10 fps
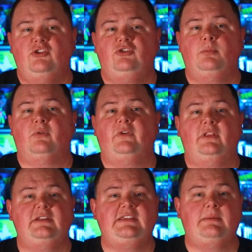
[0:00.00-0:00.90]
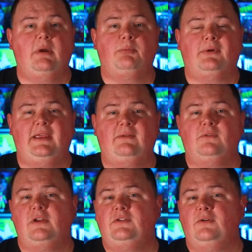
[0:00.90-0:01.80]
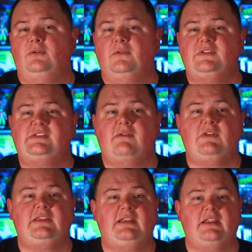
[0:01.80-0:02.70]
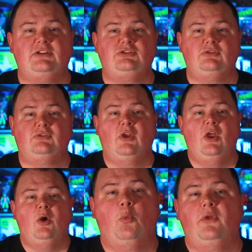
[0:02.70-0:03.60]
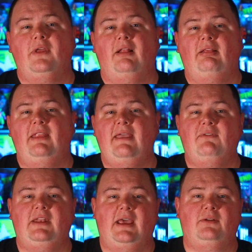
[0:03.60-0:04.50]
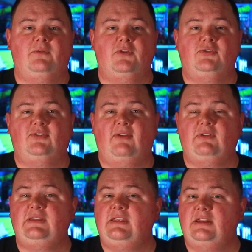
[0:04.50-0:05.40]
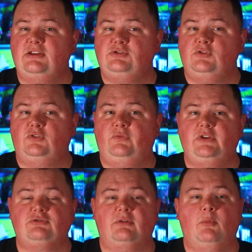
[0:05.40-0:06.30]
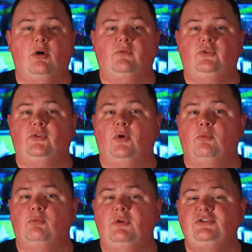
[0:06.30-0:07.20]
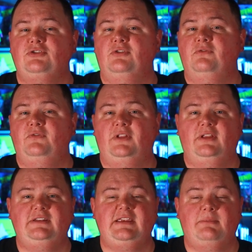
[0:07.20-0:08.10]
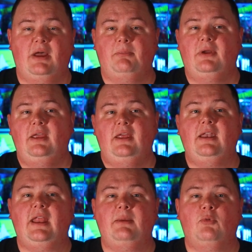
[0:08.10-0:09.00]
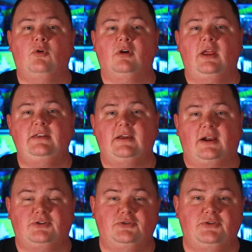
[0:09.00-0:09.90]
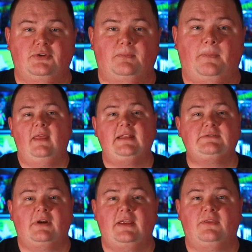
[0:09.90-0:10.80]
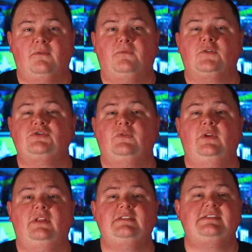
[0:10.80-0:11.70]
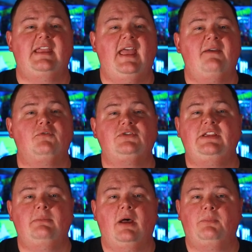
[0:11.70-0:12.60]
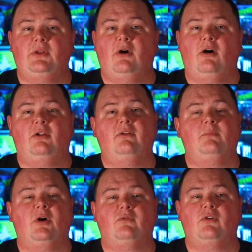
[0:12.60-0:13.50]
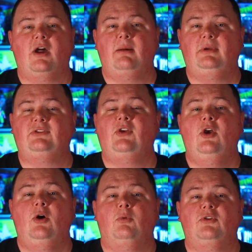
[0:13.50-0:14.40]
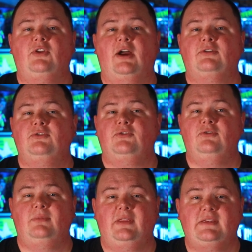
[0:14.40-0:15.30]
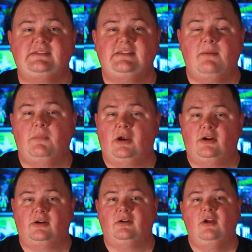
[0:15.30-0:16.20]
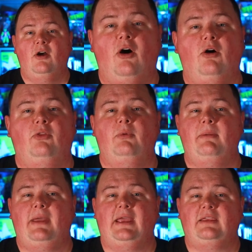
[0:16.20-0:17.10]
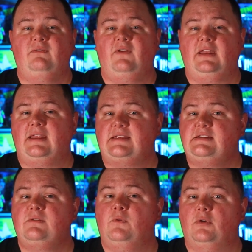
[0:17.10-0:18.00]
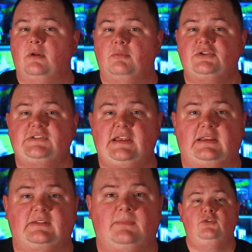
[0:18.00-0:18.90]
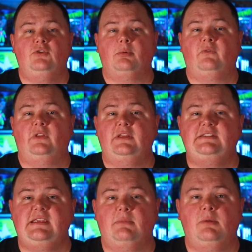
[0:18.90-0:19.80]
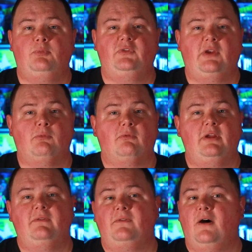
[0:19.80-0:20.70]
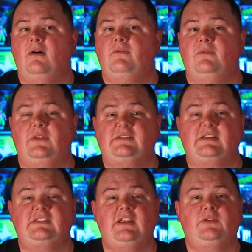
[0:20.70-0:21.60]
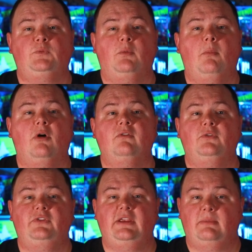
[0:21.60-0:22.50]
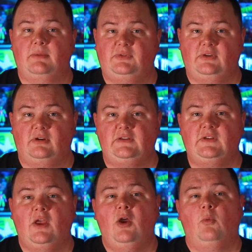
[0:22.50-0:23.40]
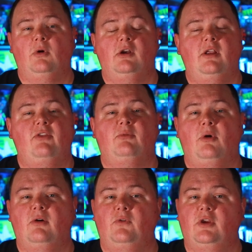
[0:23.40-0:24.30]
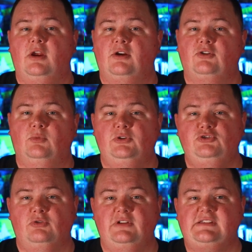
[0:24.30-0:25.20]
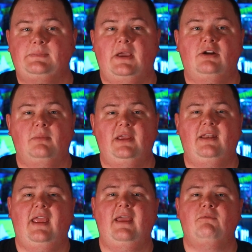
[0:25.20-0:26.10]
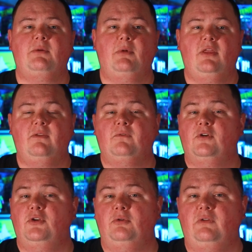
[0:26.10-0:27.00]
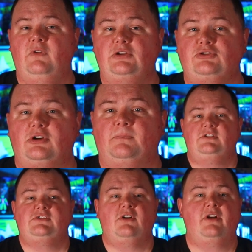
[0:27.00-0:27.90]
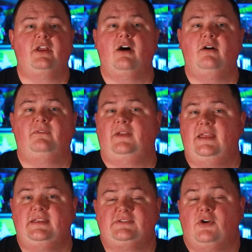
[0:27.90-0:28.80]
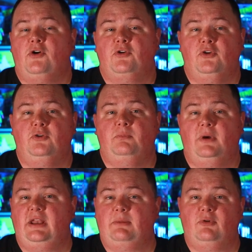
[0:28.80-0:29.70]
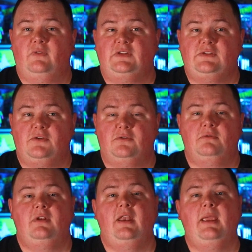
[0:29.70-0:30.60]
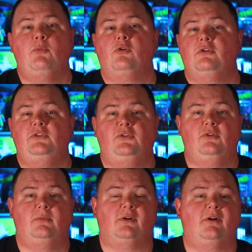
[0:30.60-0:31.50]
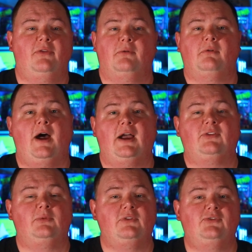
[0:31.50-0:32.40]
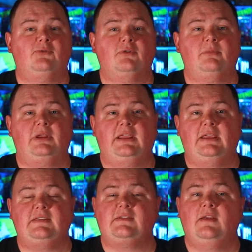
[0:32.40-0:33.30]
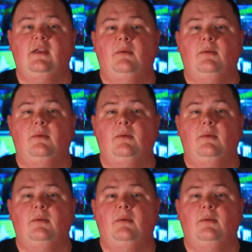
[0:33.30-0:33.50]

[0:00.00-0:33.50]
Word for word: Supervillain Team-Up ran for a total of 17 issues, with 11 out of those 17 issues featuring Marvel's original villain team-up, Namor and Doctor Doom. That's right, the first villains to ever team up in all of Marvel Comics were Doctor Doom and the Submariner, all the way back in Fantastic Four number 6. Supervillain Team-Up was a riff off of the successful Marvel Team-Up series, where another Marvel character would join Spider-Man every month for a new adventure. Starting off as all good buddy movies do, Namor and Doom are on the rocks when the story begins,